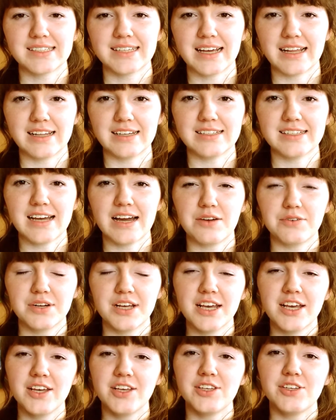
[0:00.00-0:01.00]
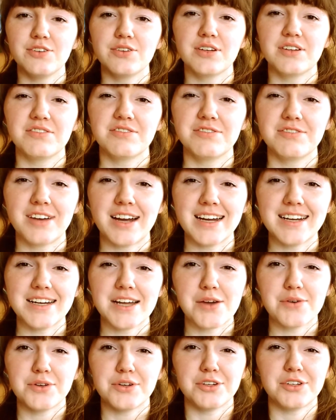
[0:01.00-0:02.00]
scale it down. You can find
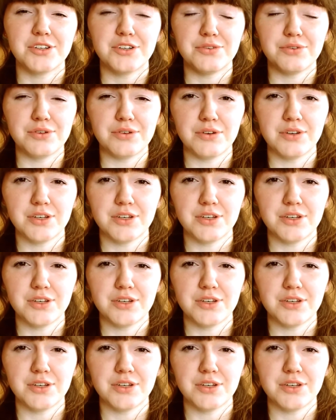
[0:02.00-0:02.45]
out your